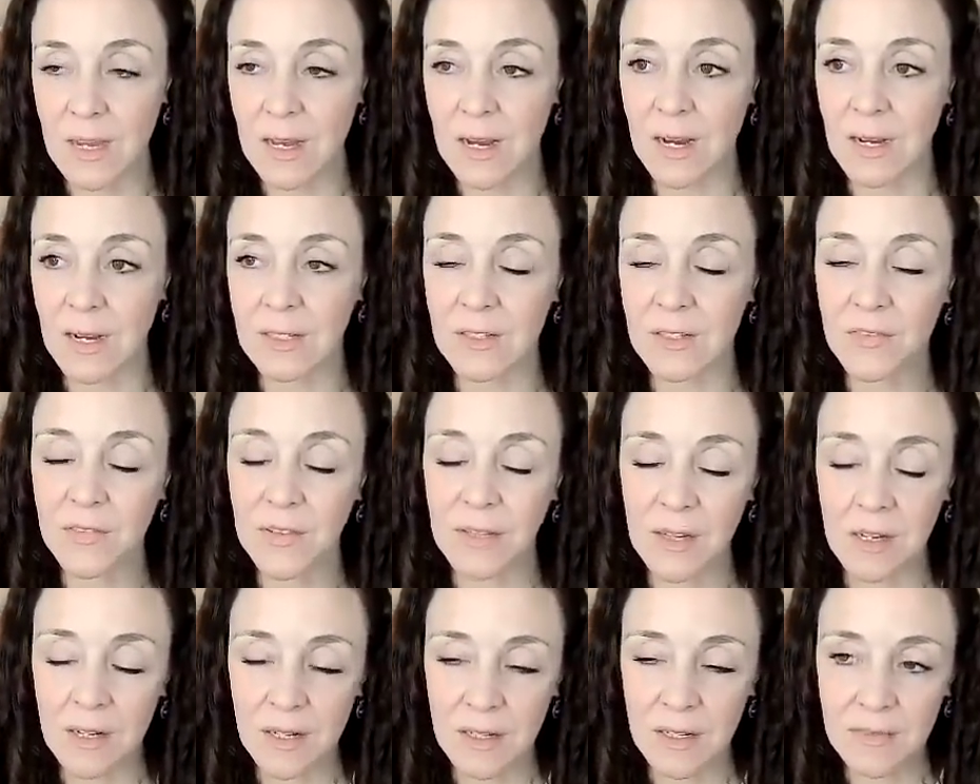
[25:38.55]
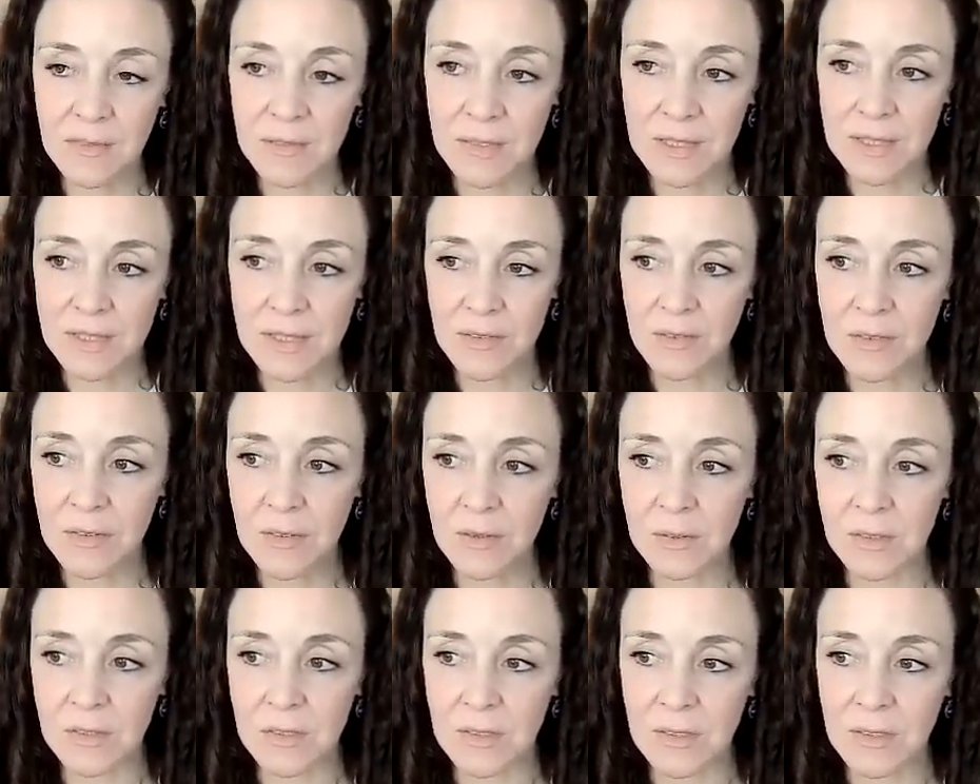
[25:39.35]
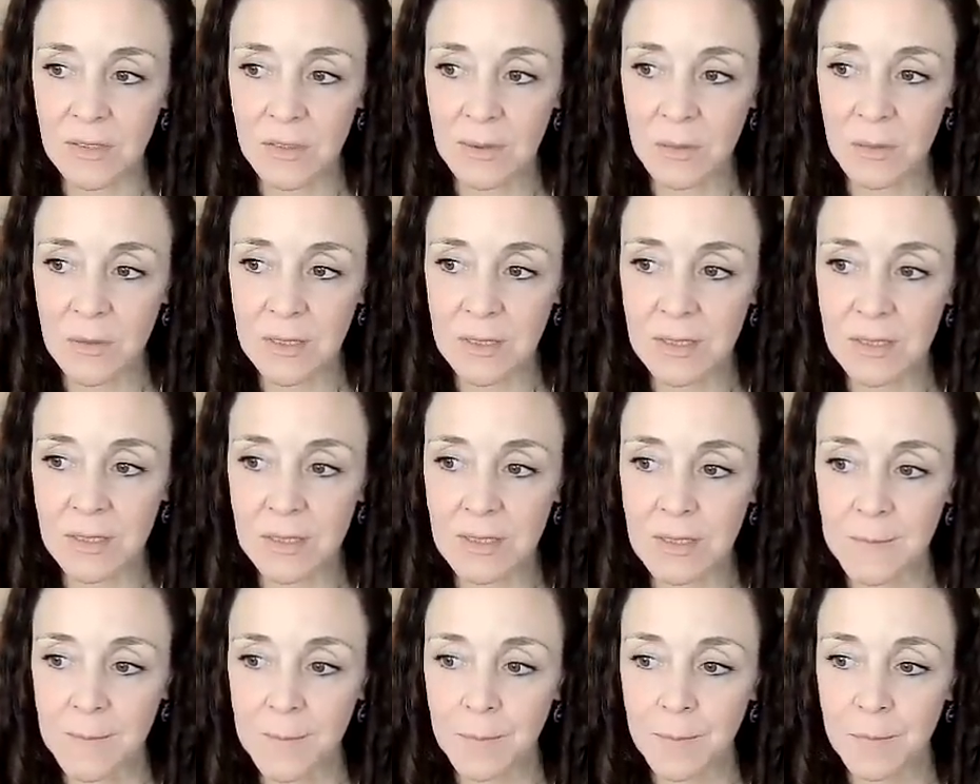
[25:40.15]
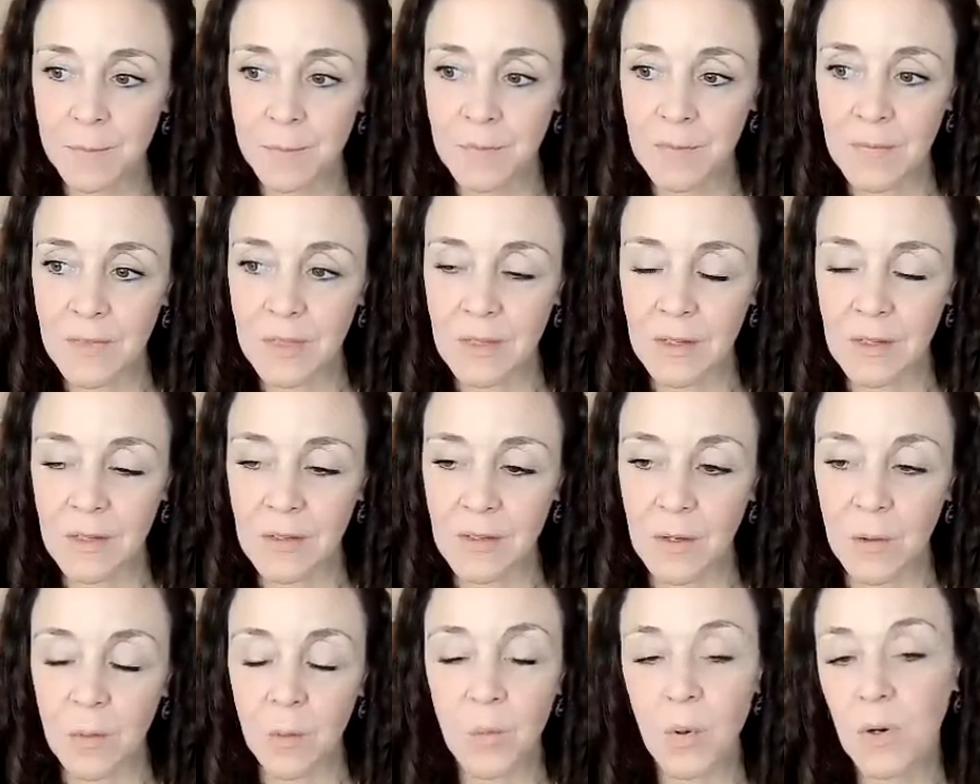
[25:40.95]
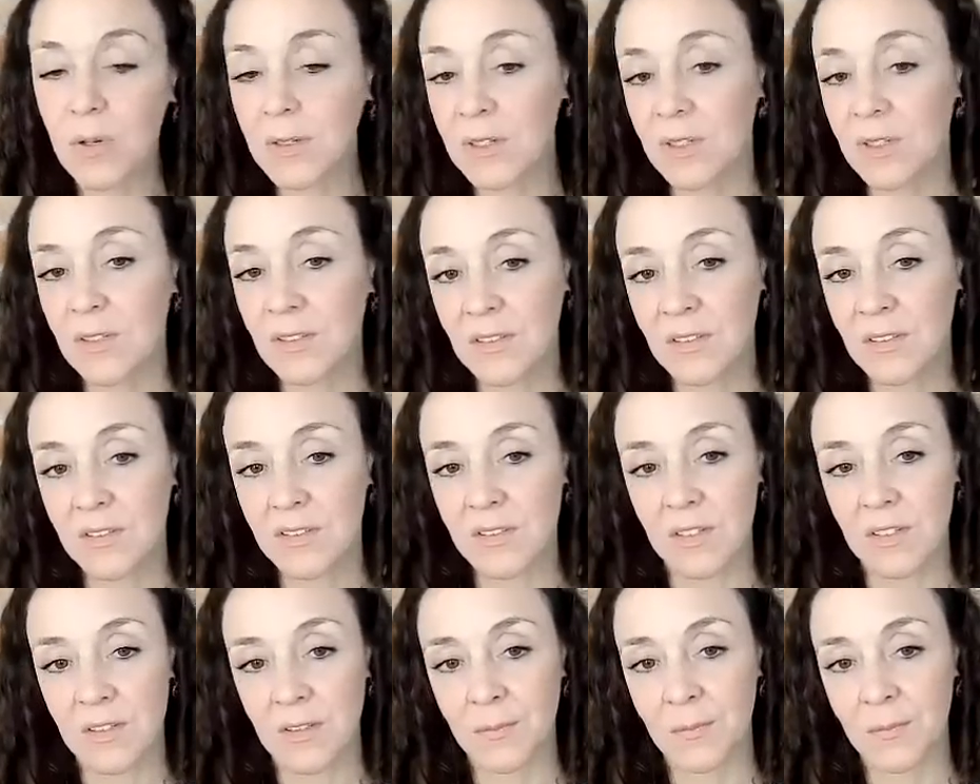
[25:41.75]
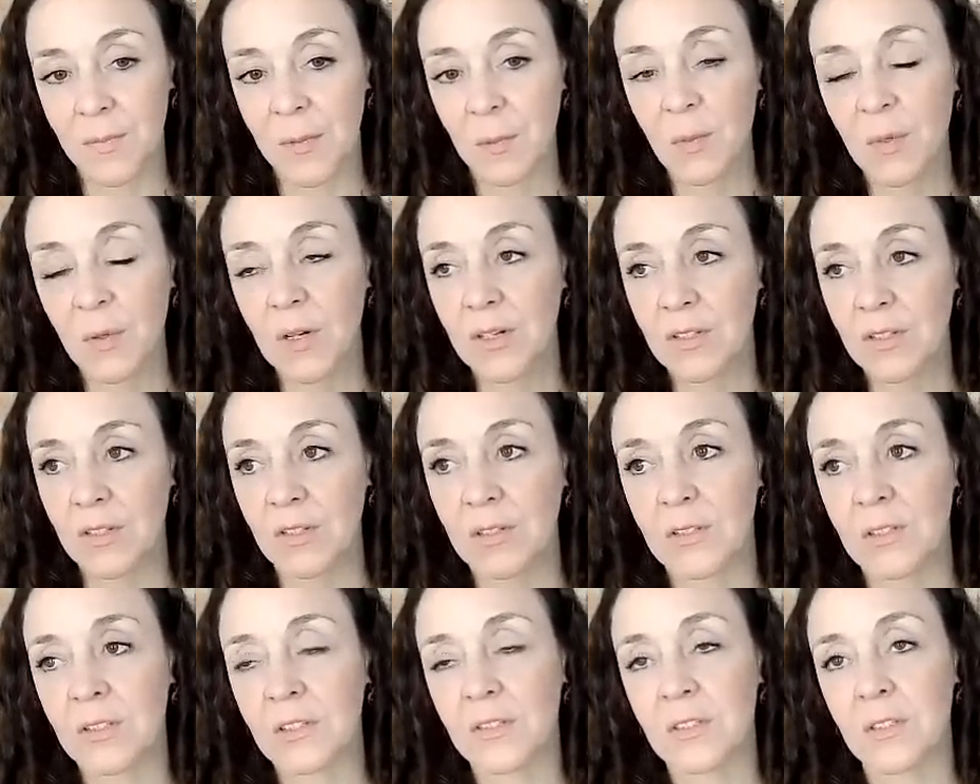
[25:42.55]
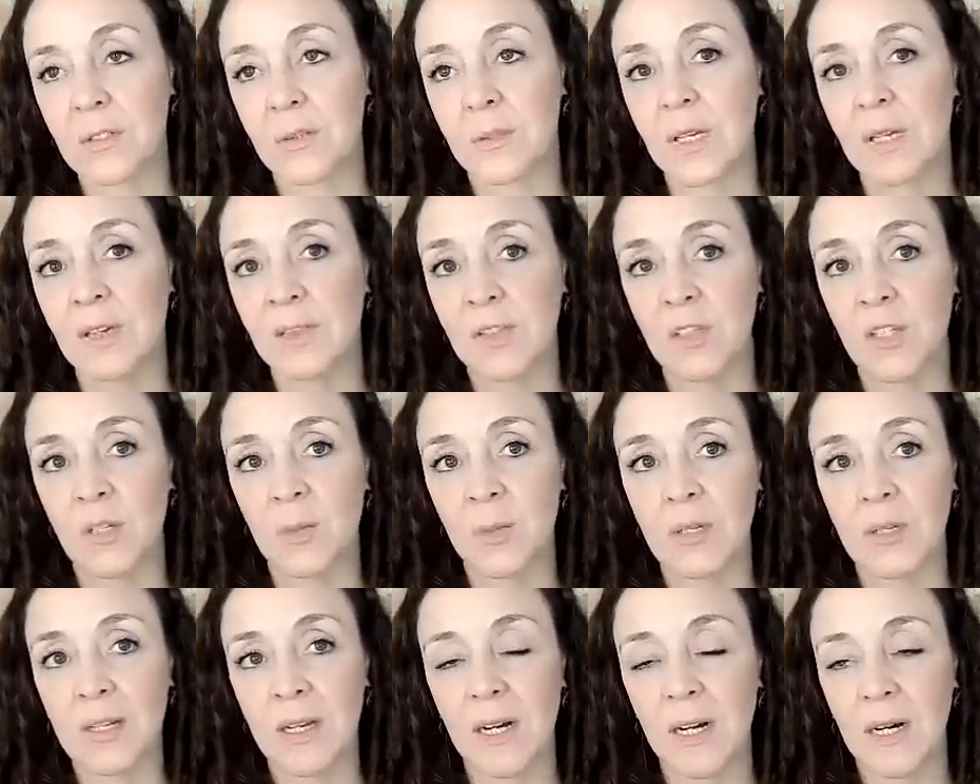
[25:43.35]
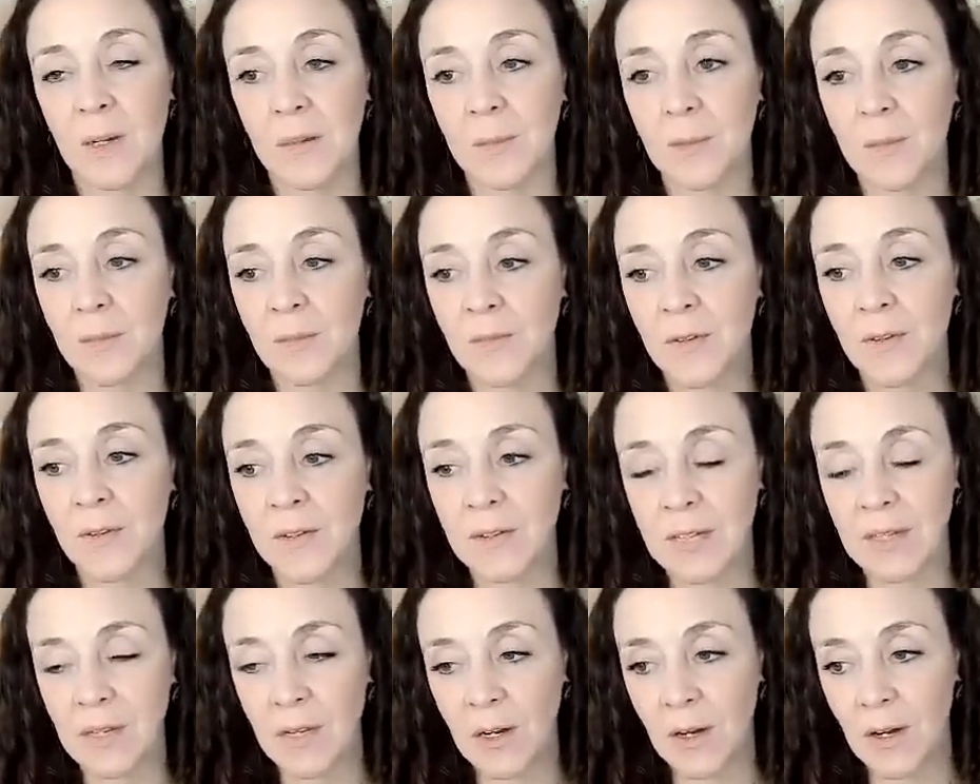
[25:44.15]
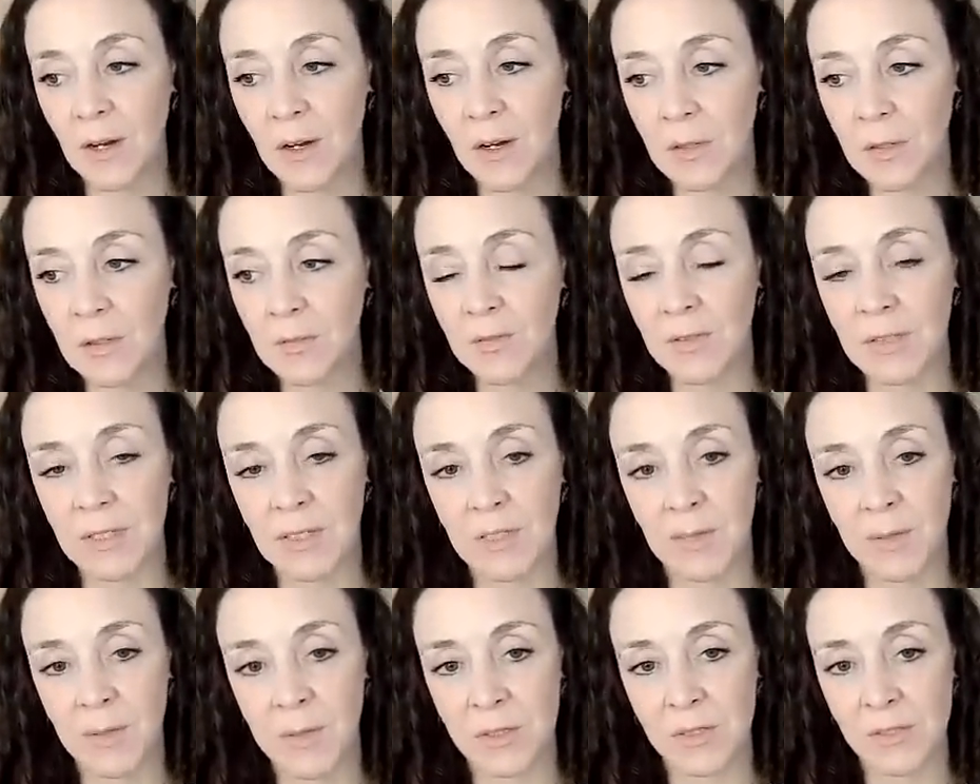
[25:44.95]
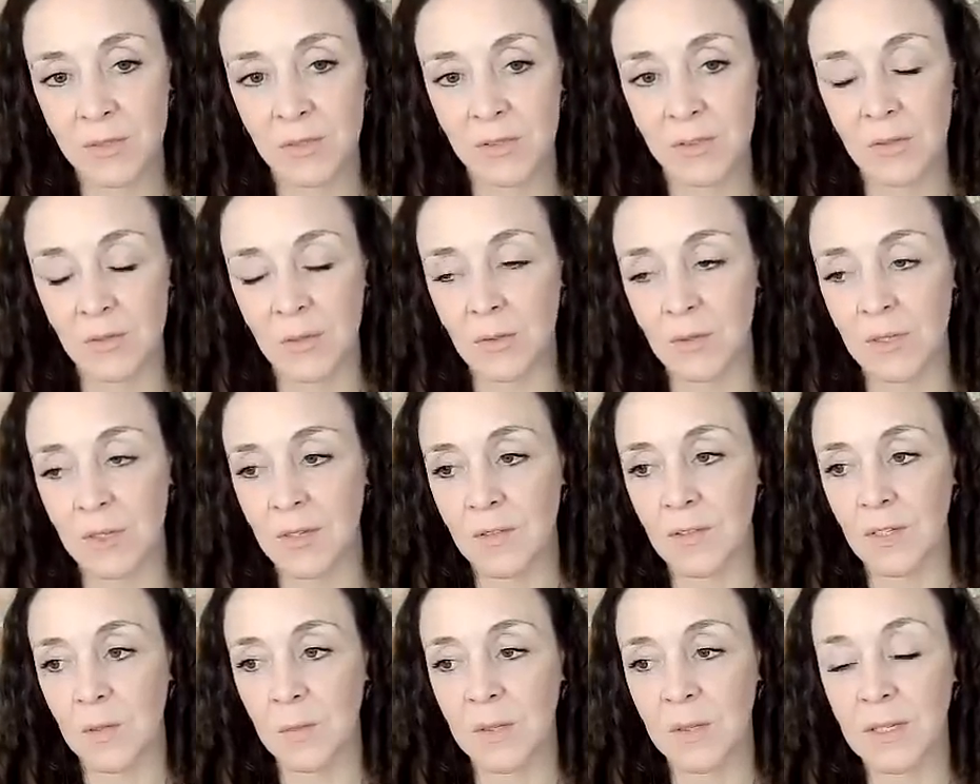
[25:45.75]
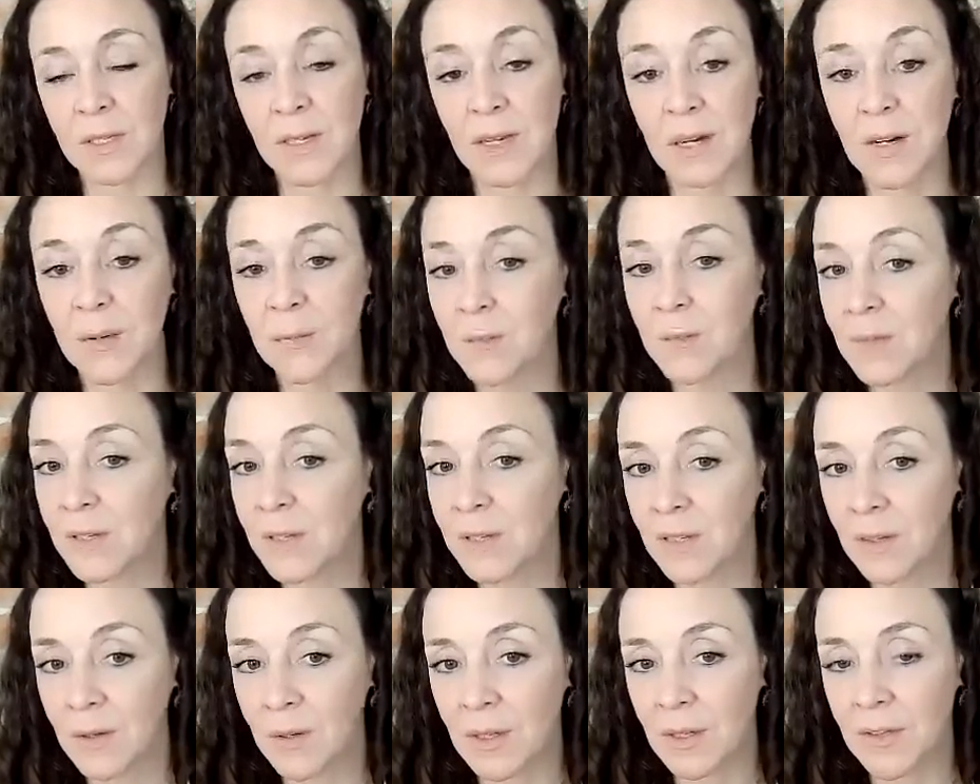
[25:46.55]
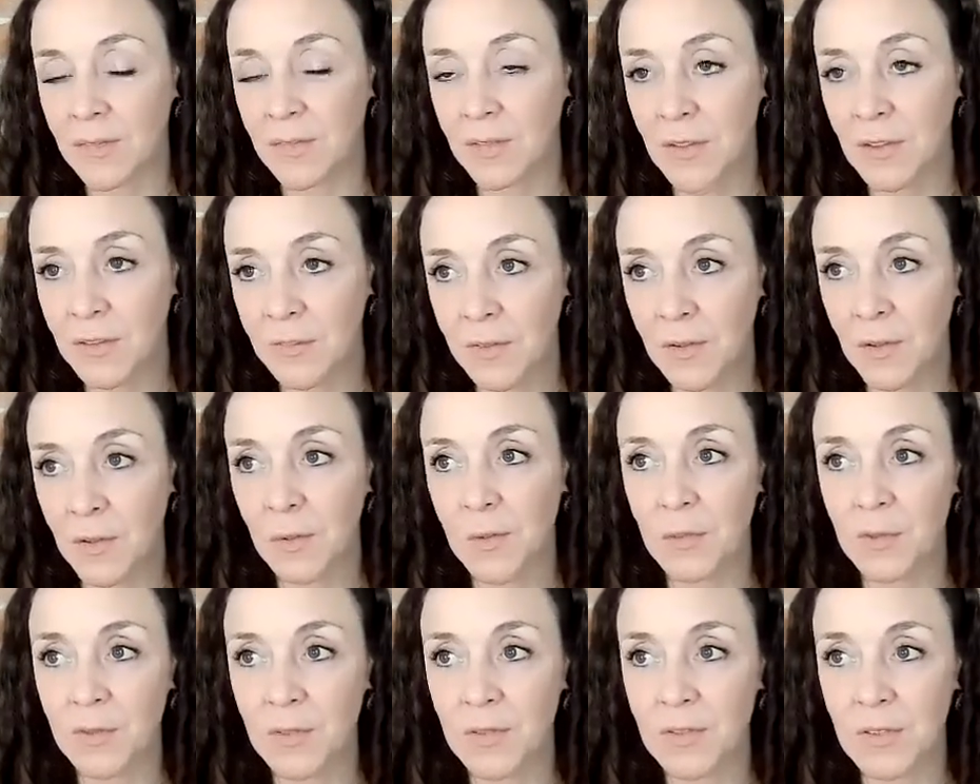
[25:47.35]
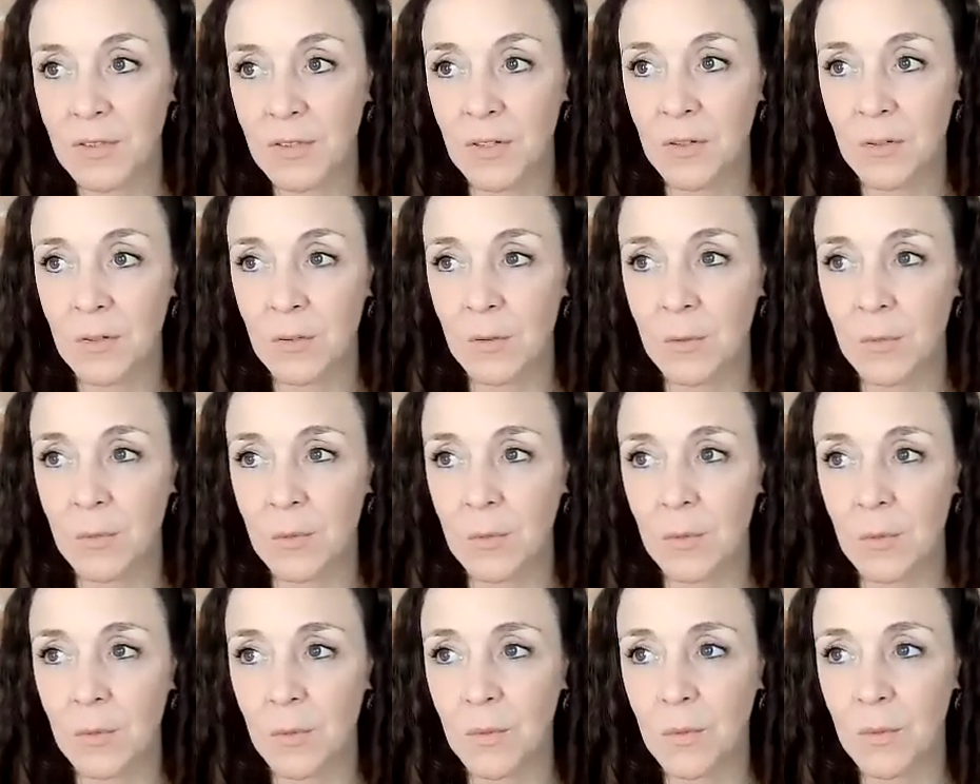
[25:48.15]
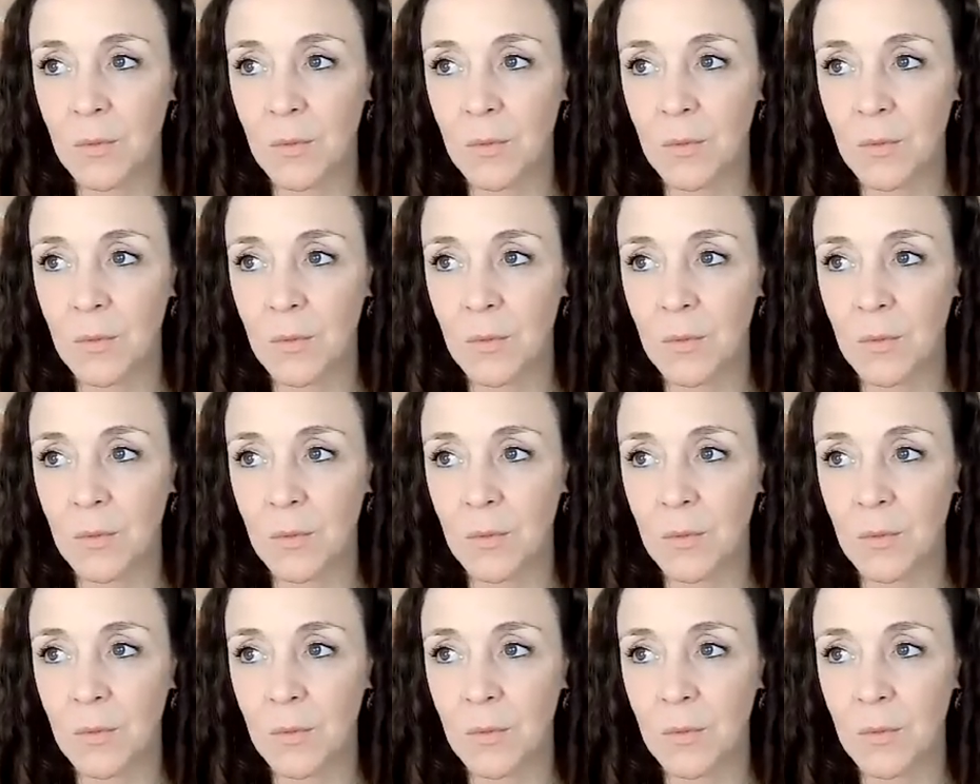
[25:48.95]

And if they are very difficult to deal with, what are you going to do? What are you going to do if you become very overly emotional? If you become, if you feel so